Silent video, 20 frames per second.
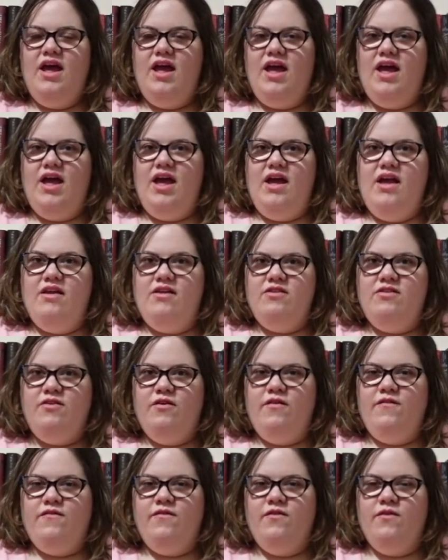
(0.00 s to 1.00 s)
And
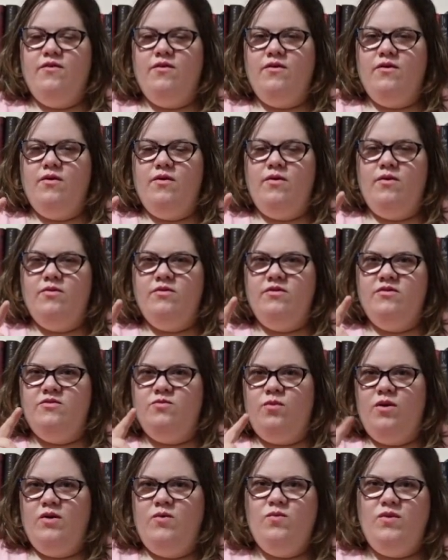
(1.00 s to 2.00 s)
so there's
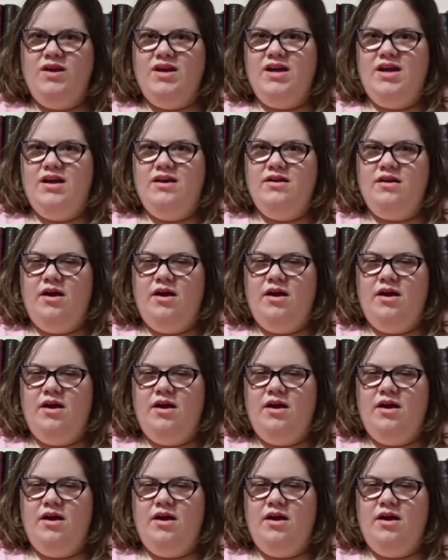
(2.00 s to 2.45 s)
one weekend